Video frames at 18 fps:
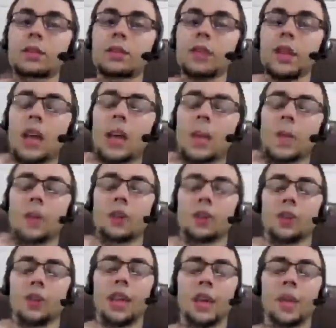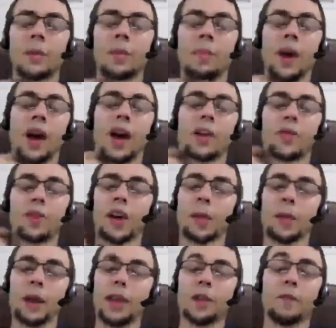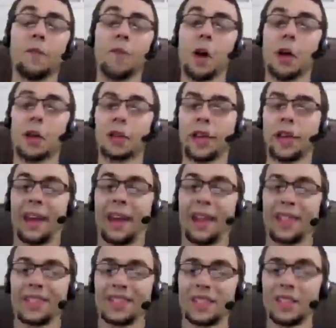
I mean, there's only him and Python by default, I guess.